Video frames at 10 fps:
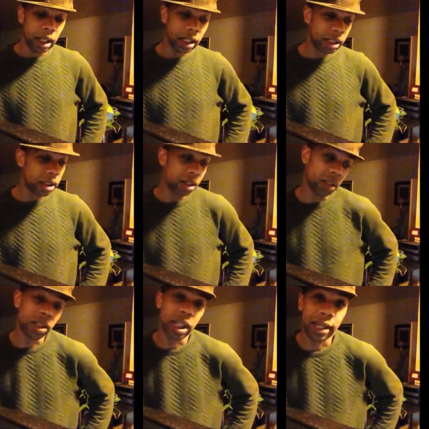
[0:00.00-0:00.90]
he's you
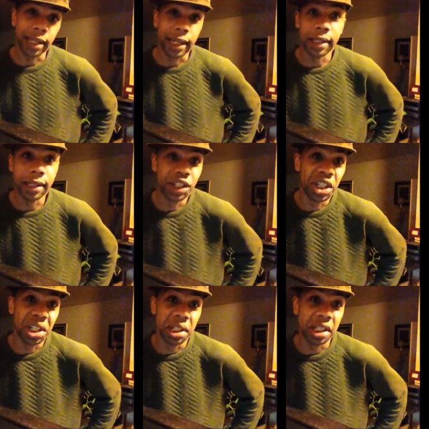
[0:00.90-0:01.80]
know saying that he's a
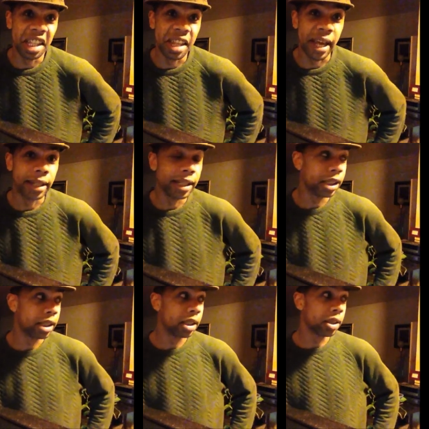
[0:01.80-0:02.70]
genius and that
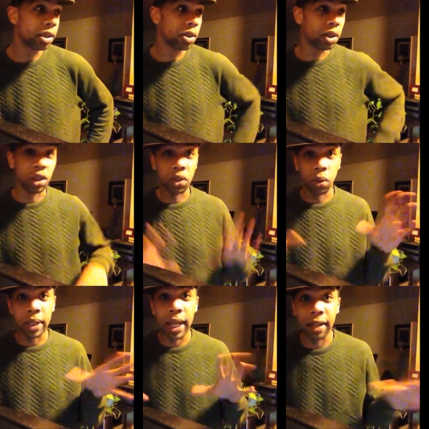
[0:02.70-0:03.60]
he's this this
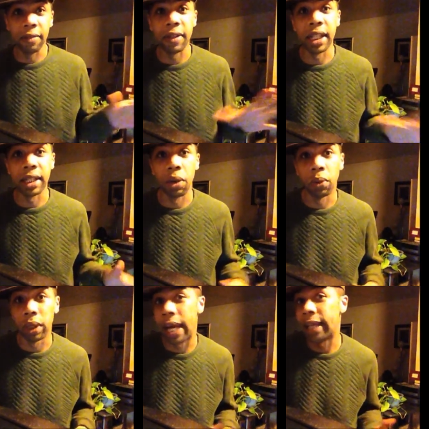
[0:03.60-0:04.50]
creative thing that
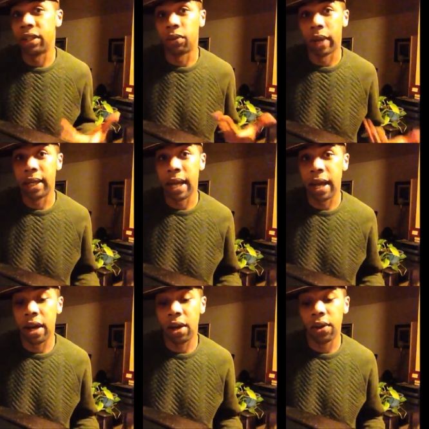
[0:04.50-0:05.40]
we're lacking right
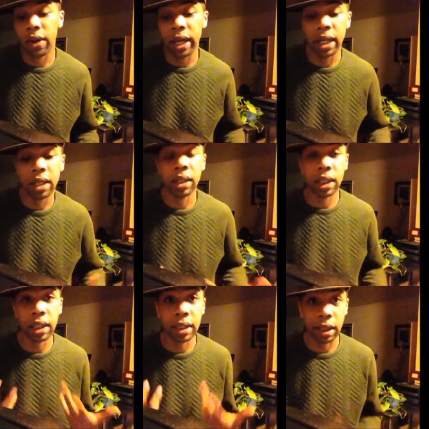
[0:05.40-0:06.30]
now and
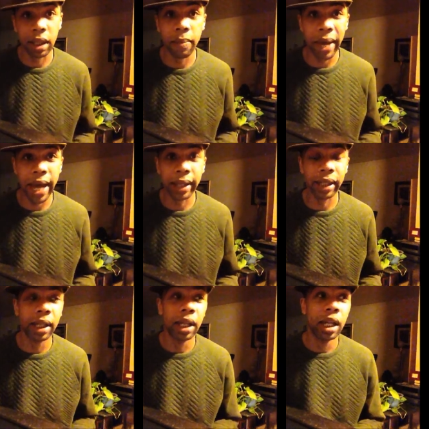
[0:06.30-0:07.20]
he needs to come
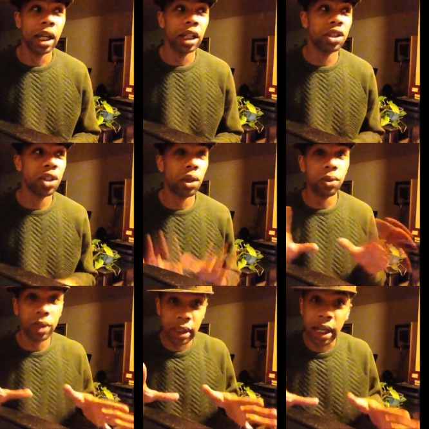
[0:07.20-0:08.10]
back
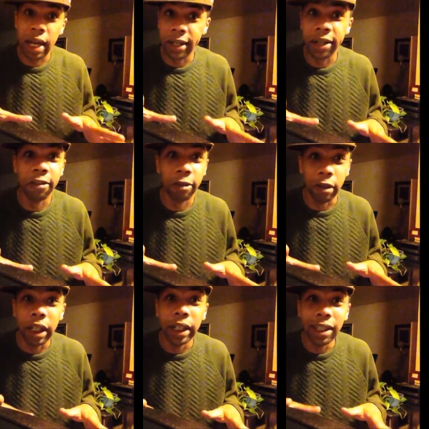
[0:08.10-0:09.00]
joan is not here
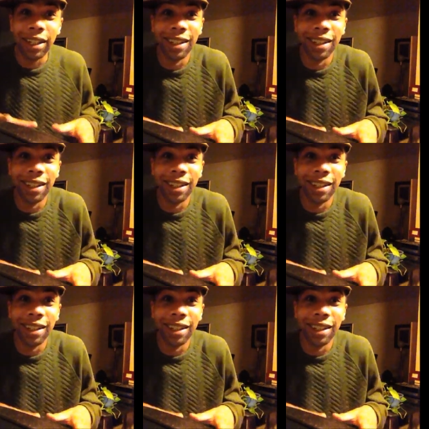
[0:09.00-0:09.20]
for it